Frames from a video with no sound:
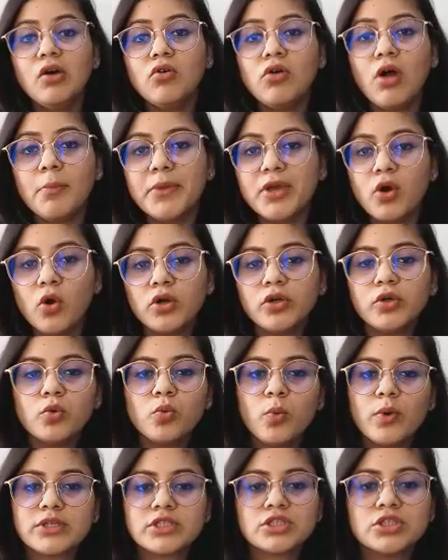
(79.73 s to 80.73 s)
Now coming on
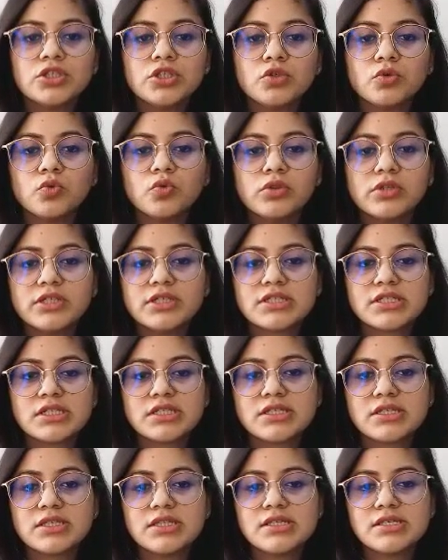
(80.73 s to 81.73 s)
to question 2,
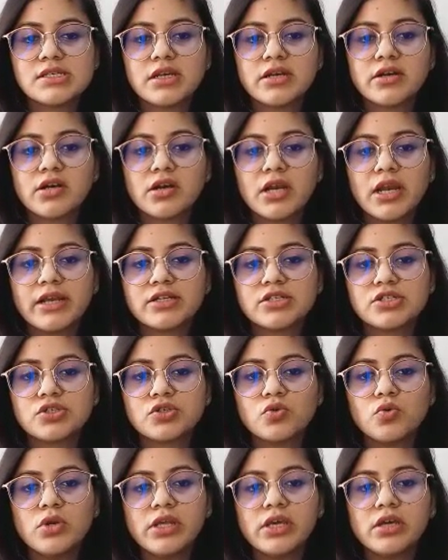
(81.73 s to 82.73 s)
this relates
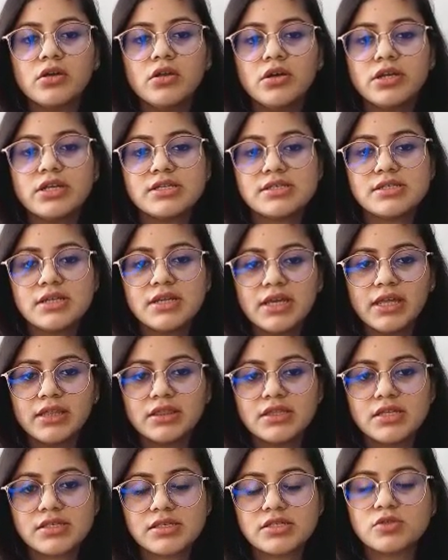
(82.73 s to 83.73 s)
to legal reasoning,
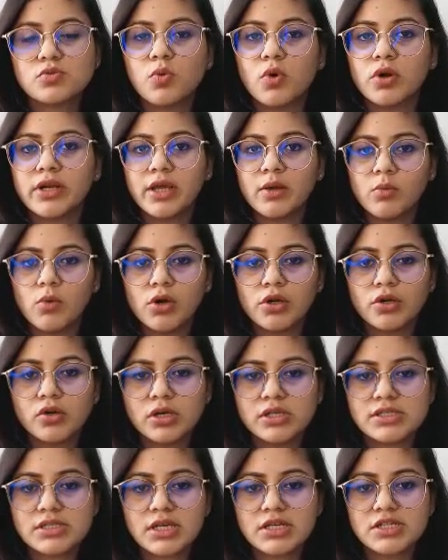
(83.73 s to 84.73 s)
and this is what I want
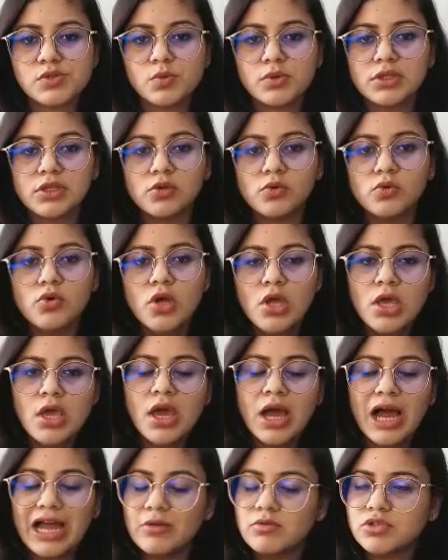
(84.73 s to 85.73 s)
to discuss with you.
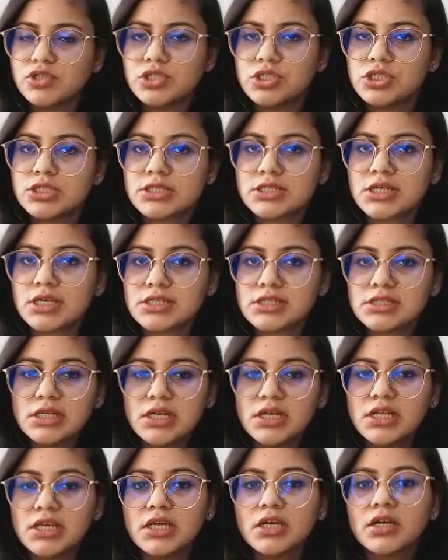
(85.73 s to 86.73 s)
I will just discuss
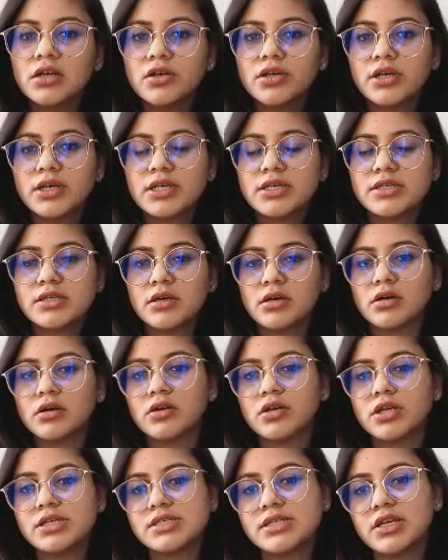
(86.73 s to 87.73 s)
the legal
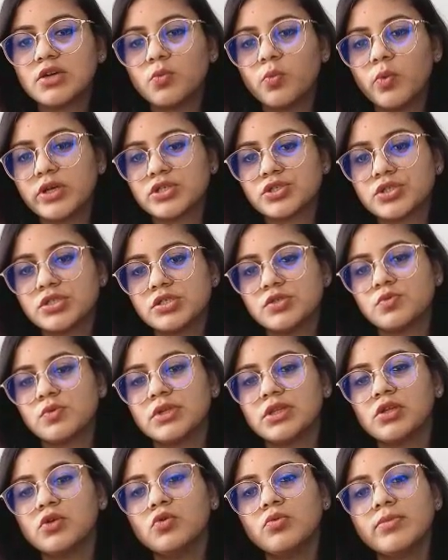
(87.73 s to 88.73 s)
reasoning questions
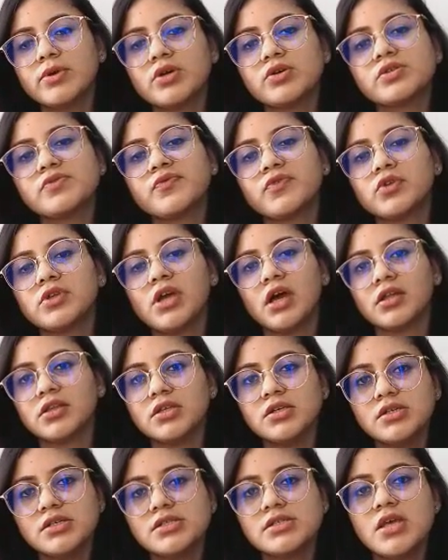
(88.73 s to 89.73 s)
with you because for the
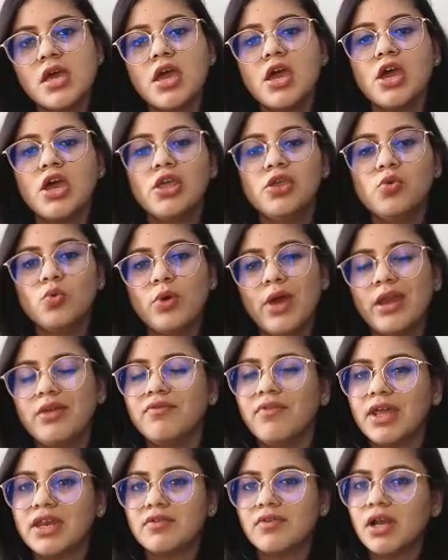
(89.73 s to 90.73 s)
others you
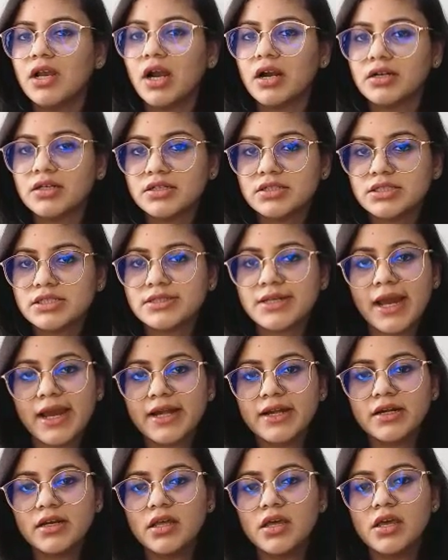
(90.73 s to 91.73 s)
can very well
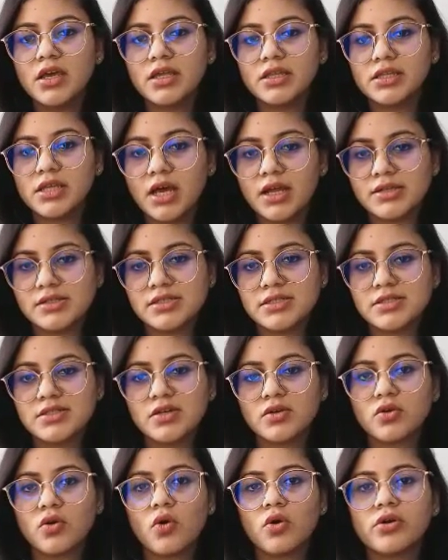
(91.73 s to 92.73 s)
understand. The
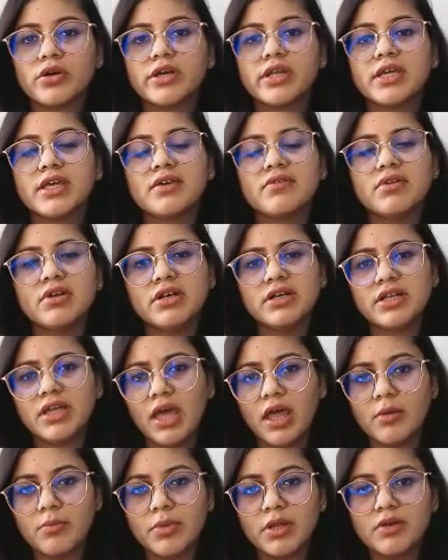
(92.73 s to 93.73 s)
answers are already given, it
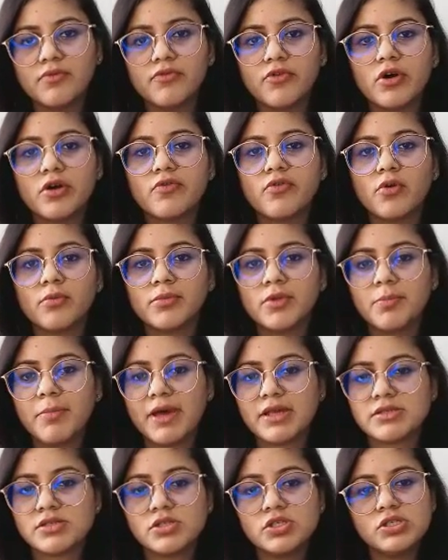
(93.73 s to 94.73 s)
can be inferred from the
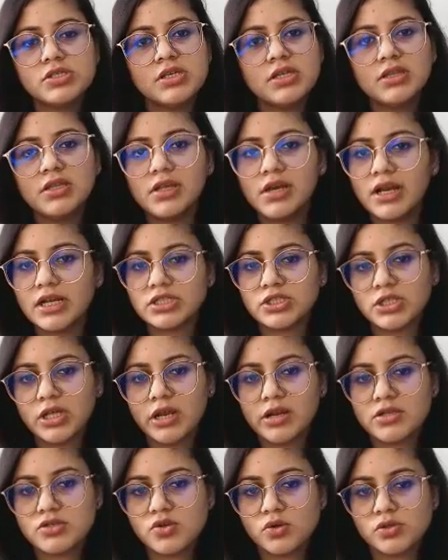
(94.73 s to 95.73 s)
passages, and the
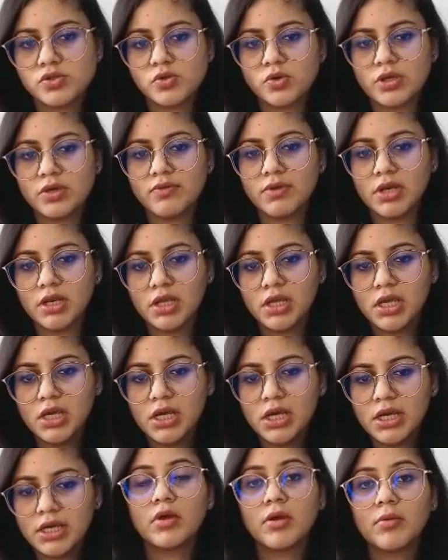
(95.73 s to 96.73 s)
rationale is also given.
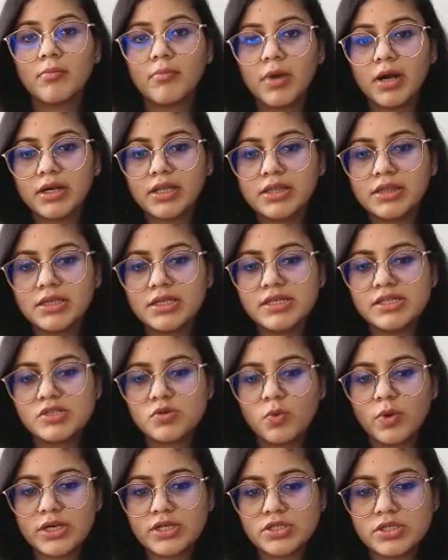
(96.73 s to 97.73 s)
But in
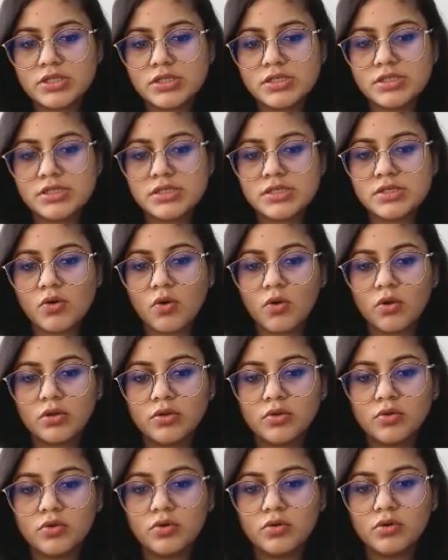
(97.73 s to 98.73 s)
these questions,
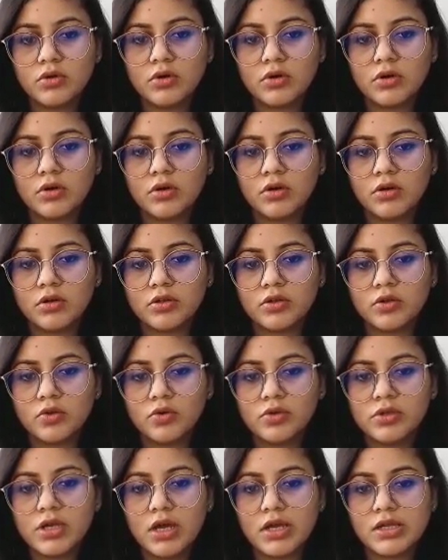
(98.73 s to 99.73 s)
although
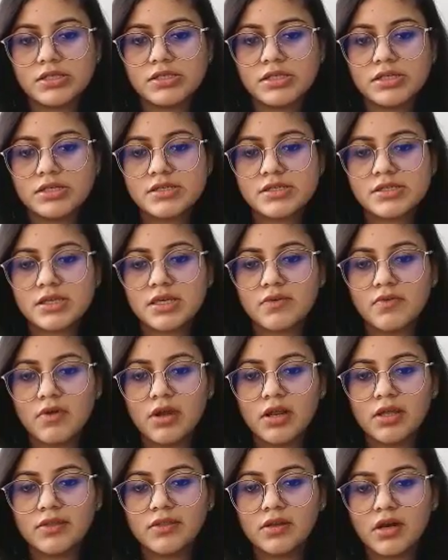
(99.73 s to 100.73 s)
the answer is
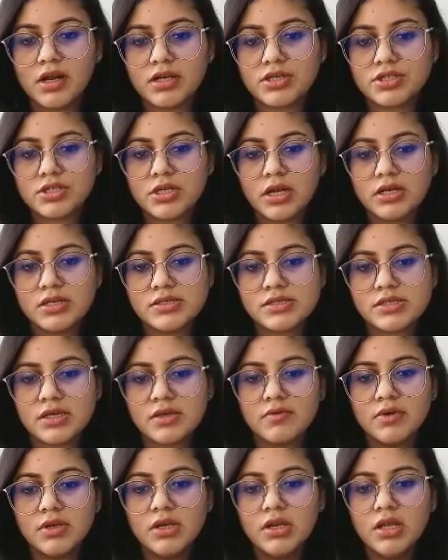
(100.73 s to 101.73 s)
given and the rationale is
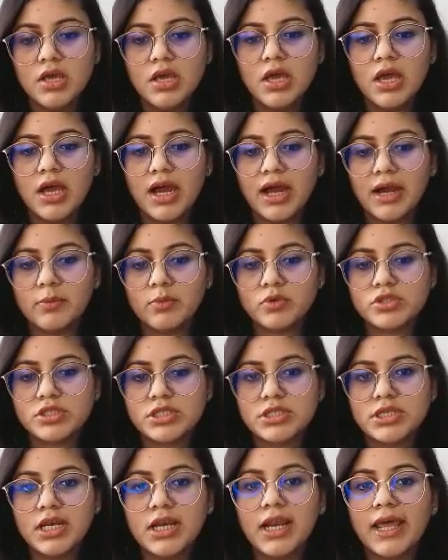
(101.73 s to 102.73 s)
given, I
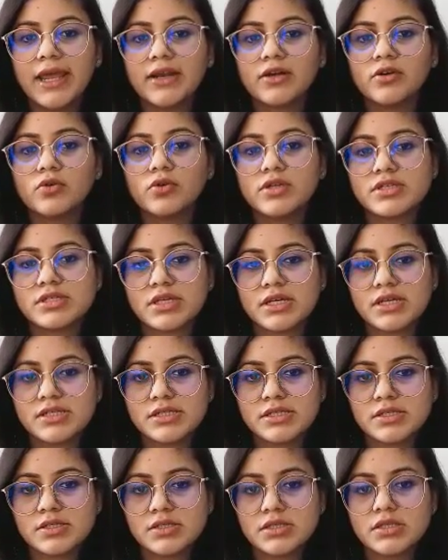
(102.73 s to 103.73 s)
would still like to
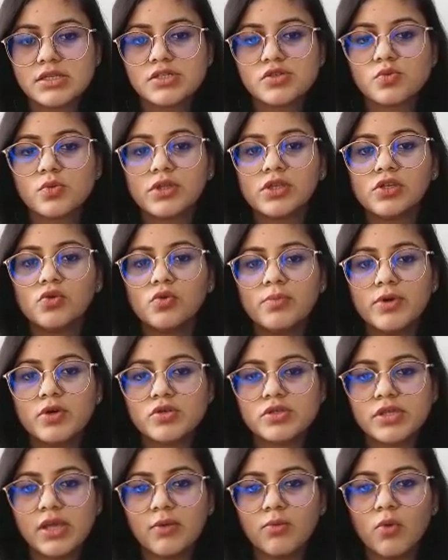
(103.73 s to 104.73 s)
discuss this with you
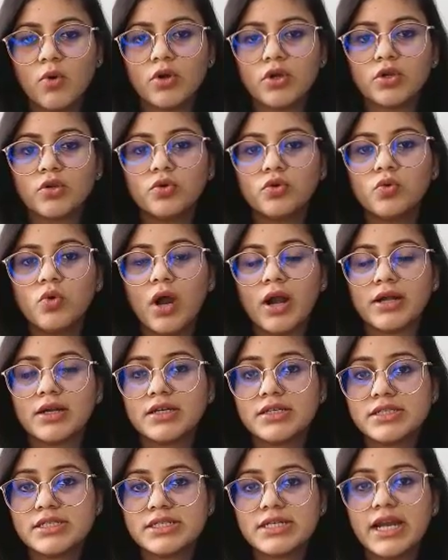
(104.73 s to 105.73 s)
because I want you to
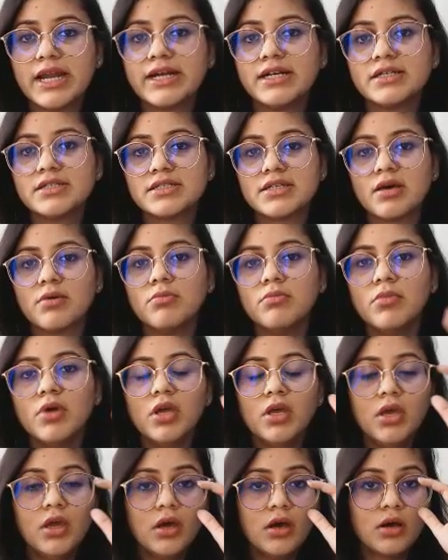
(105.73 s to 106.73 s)
understand
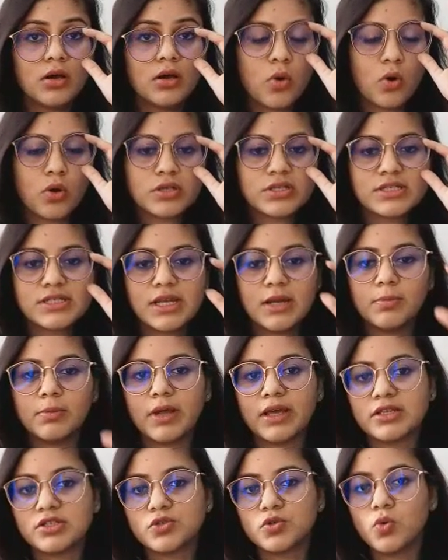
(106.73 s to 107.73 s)
some
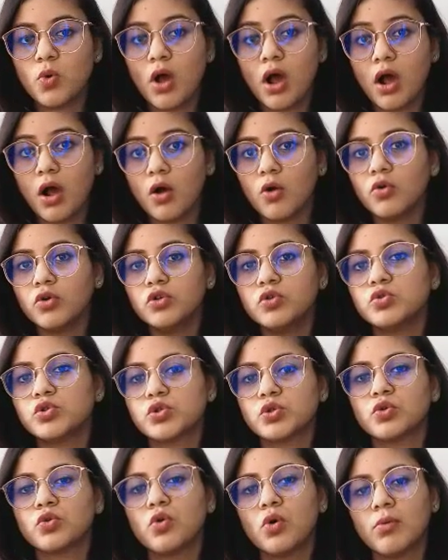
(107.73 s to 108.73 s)
concept as to how you
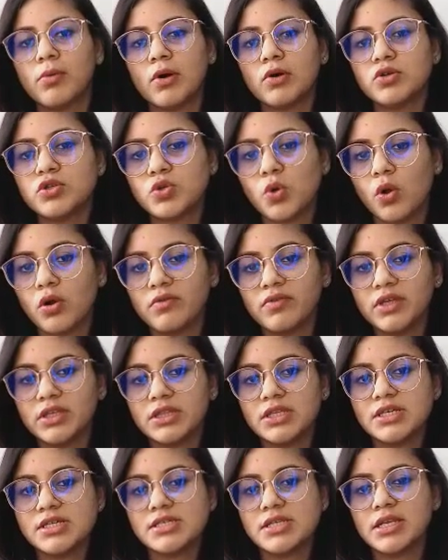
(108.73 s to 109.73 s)
should go about
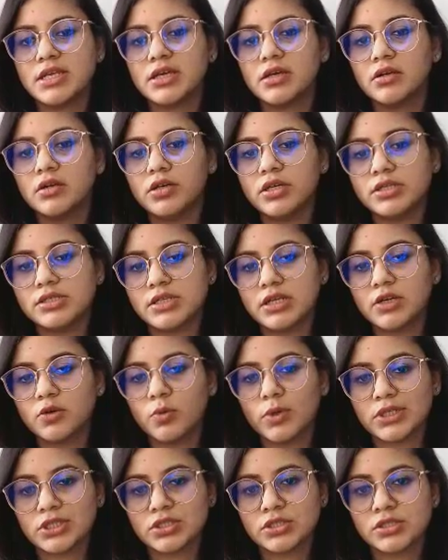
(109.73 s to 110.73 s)
solving these legal
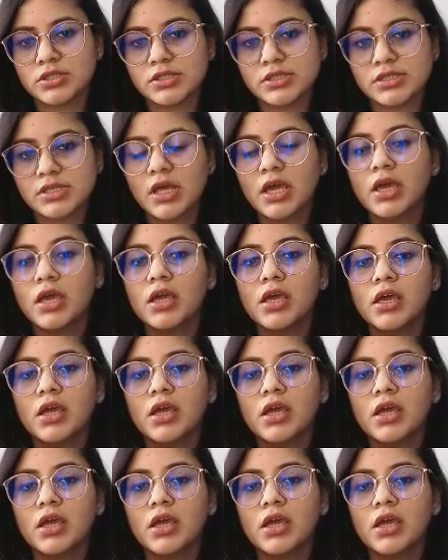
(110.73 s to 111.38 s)
reasoning questions.